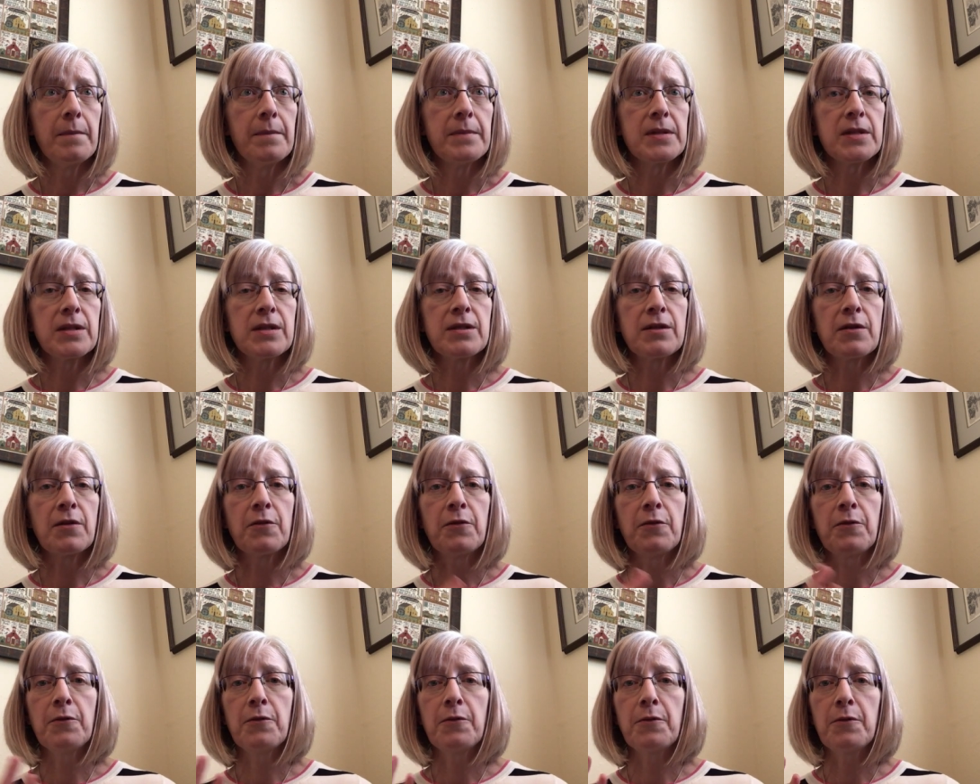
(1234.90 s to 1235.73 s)

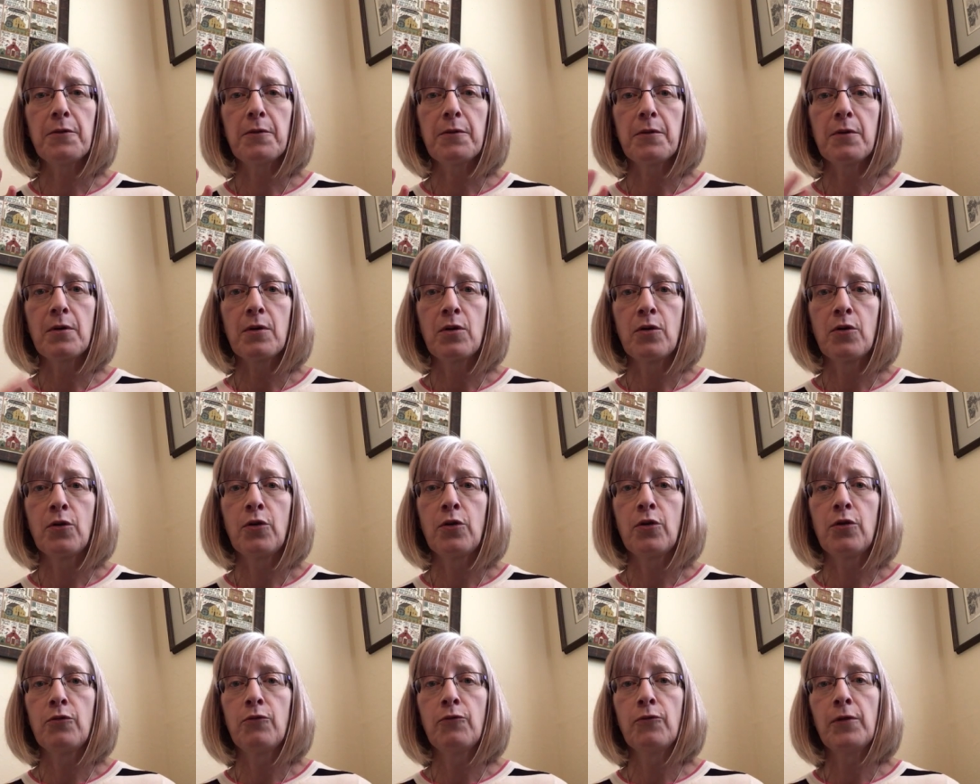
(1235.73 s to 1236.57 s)
So
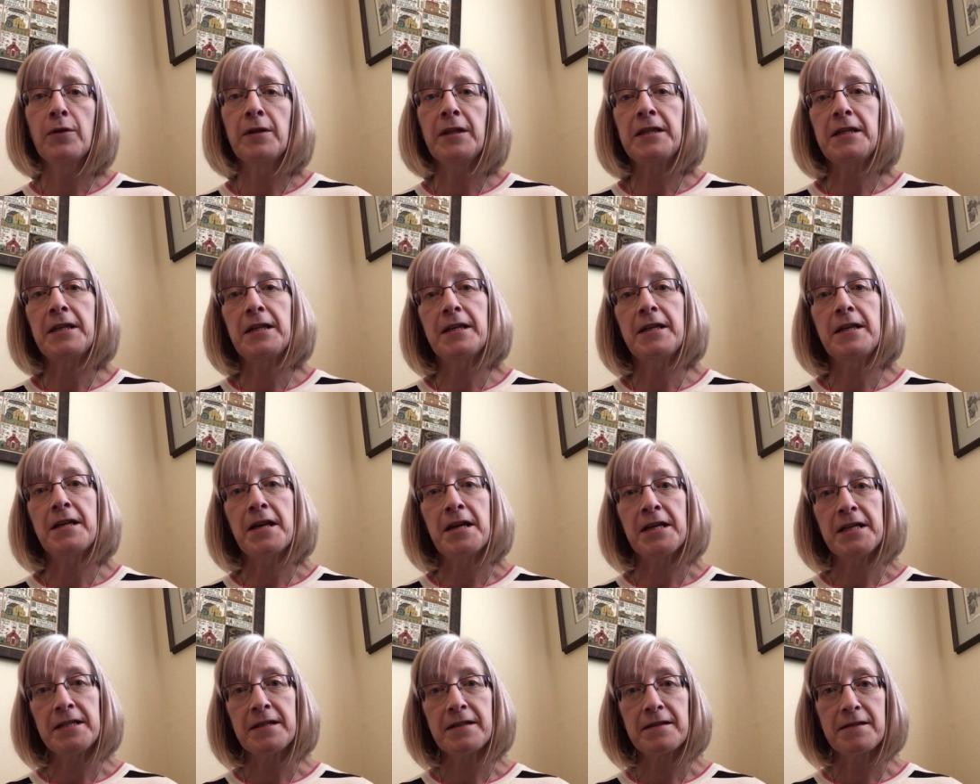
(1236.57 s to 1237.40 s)
really
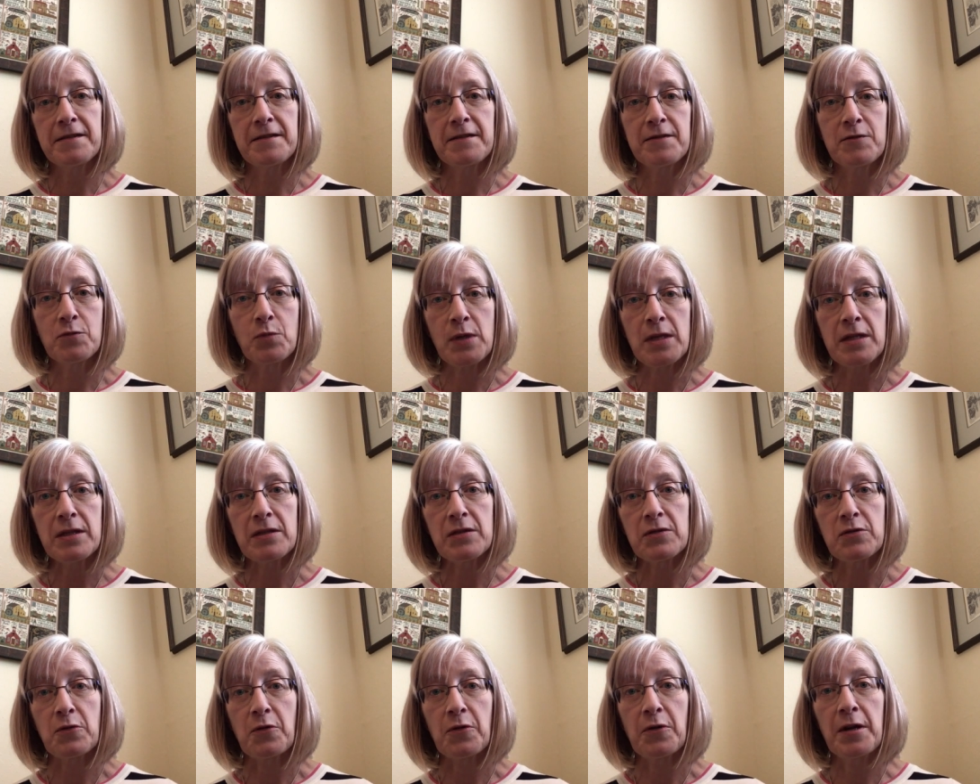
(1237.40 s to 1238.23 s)
nice, sweet
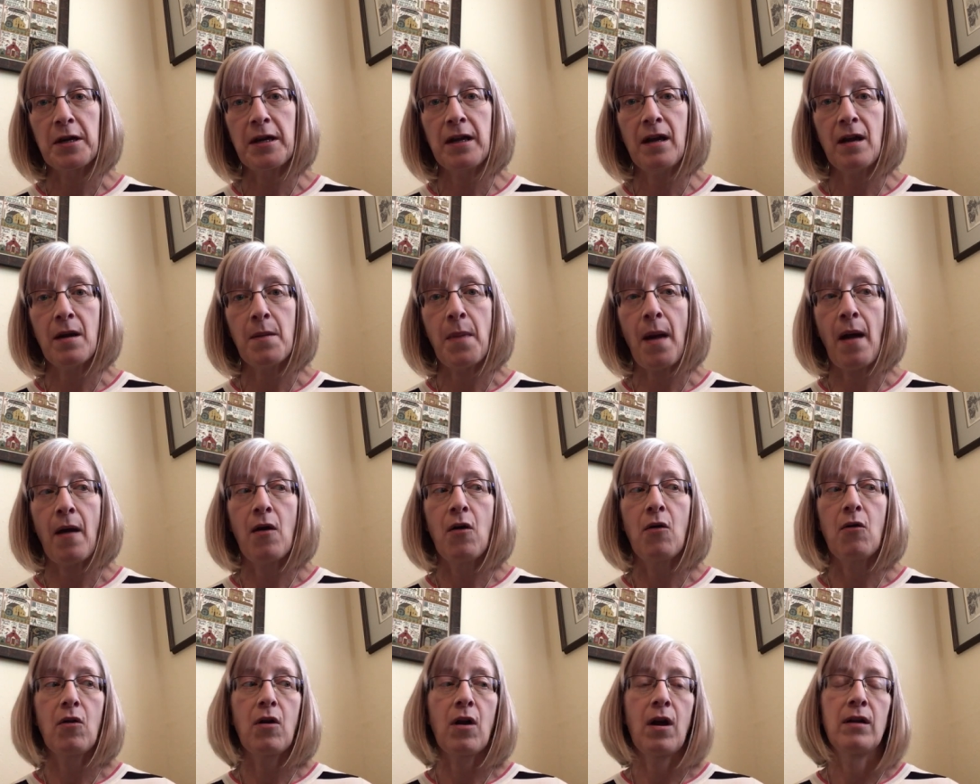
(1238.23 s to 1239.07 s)
story
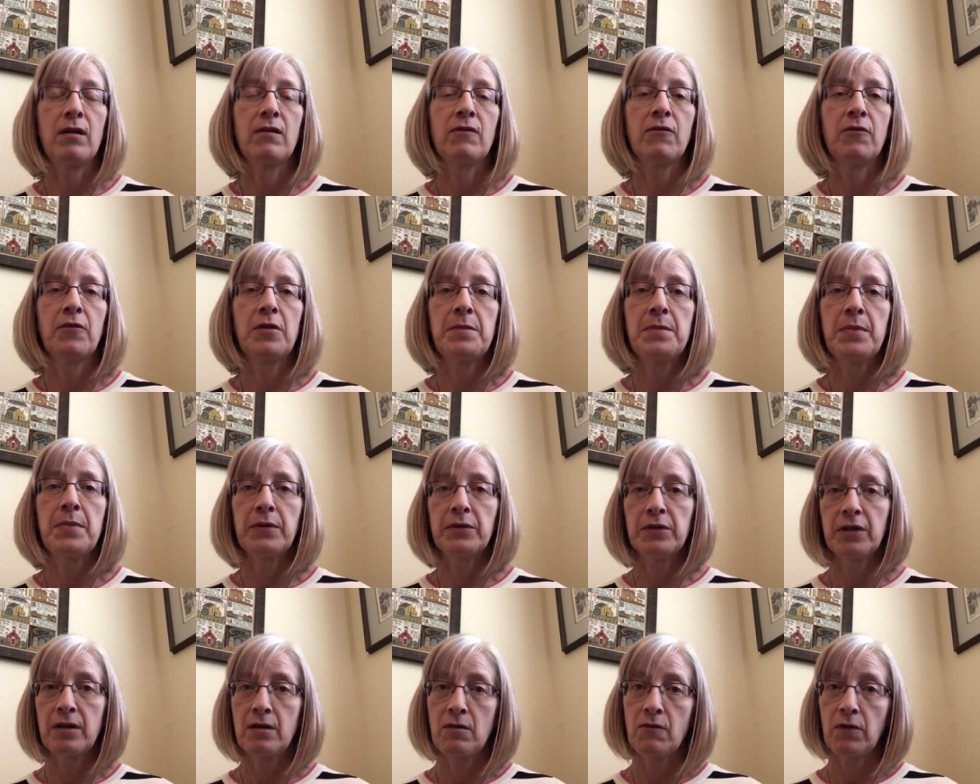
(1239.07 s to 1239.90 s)
about kind of
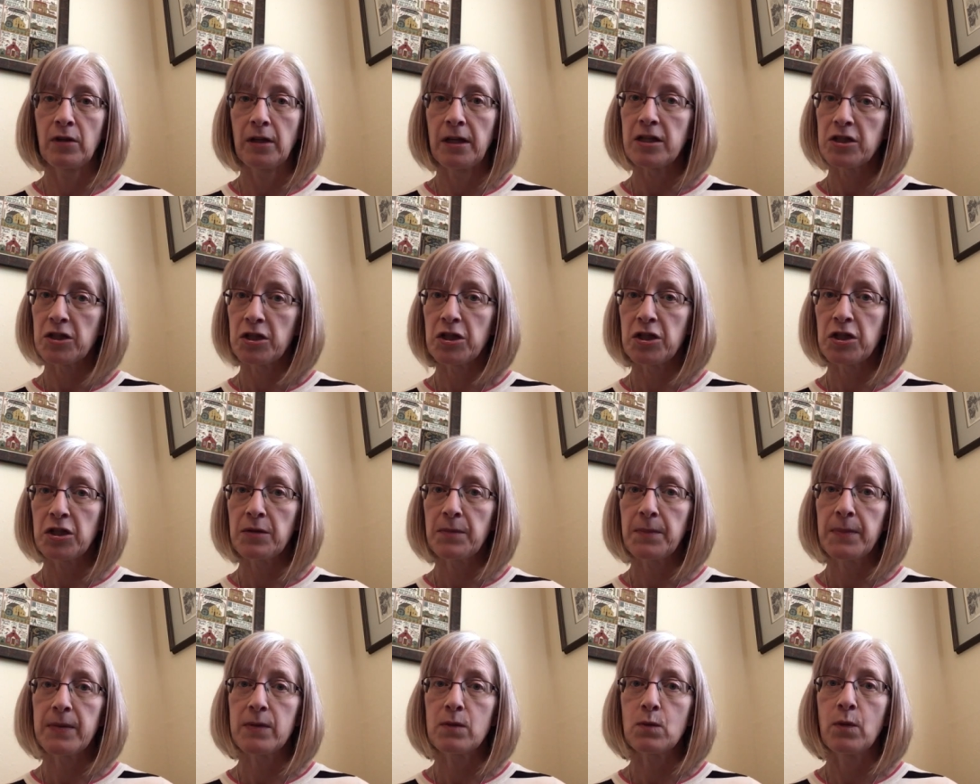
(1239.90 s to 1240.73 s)
rebuilding
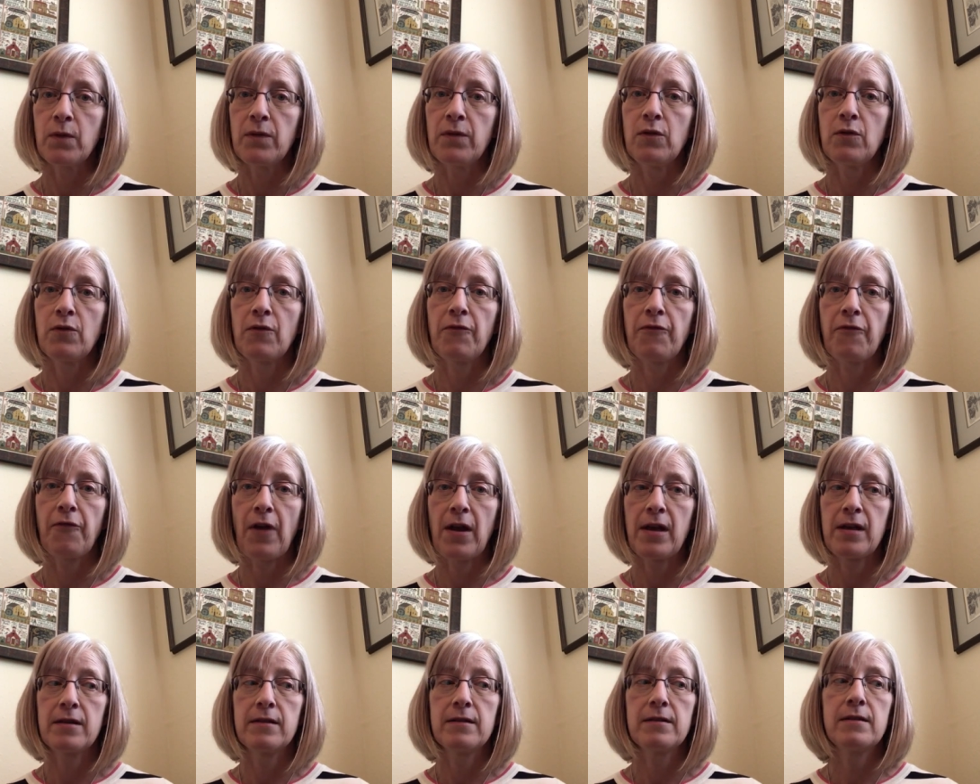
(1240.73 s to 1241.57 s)
relationships with your
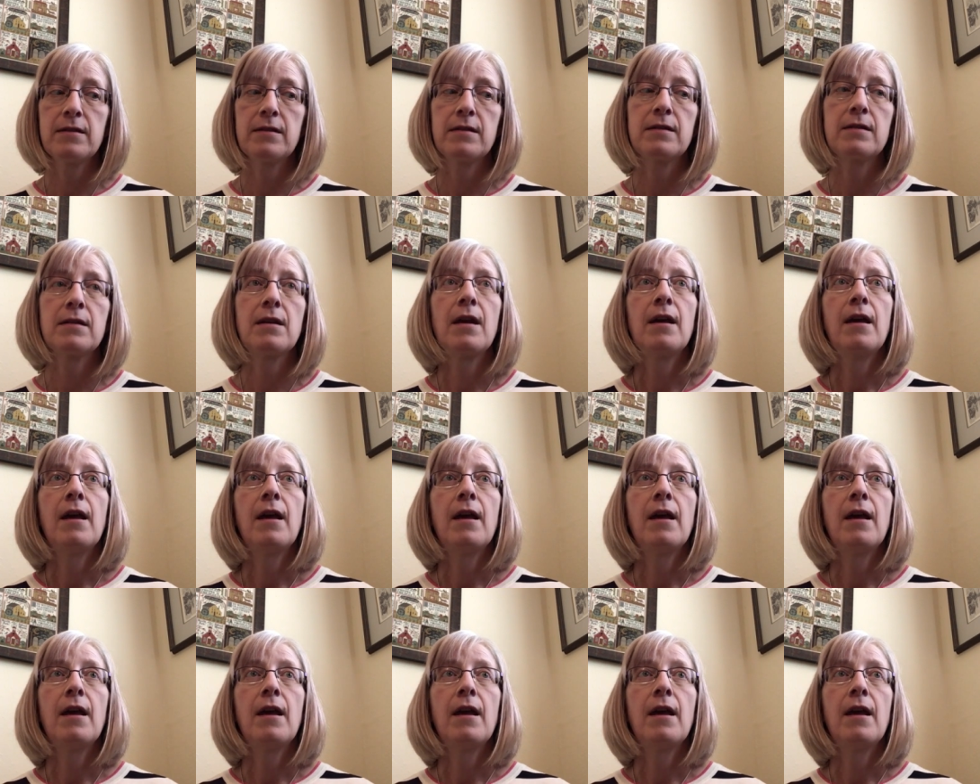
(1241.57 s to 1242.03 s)
friends